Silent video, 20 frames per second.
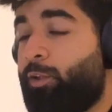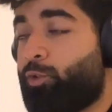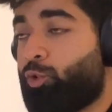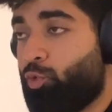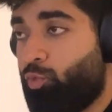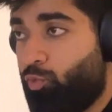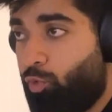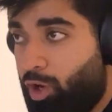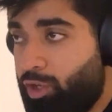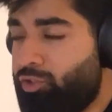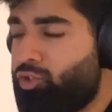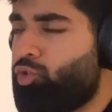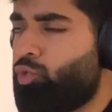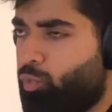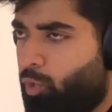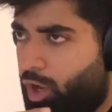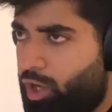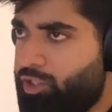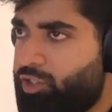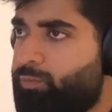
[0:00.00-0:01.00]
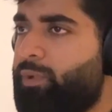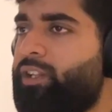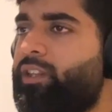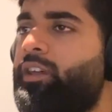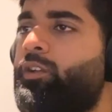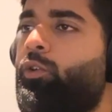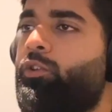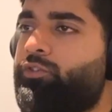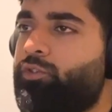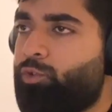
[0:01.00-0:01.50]
to watch, but
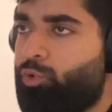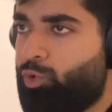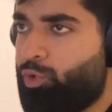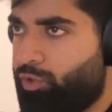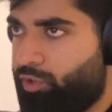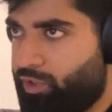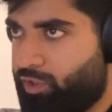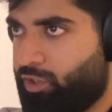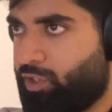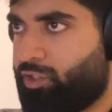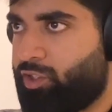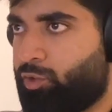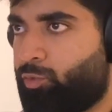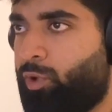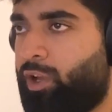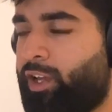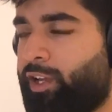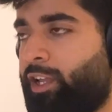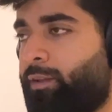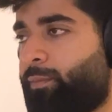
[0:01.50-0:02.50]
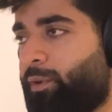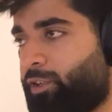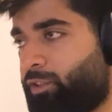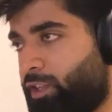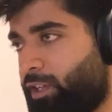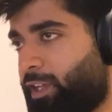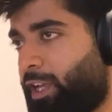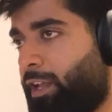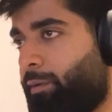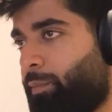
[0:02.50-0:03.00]
then also do your research as well again, because it can be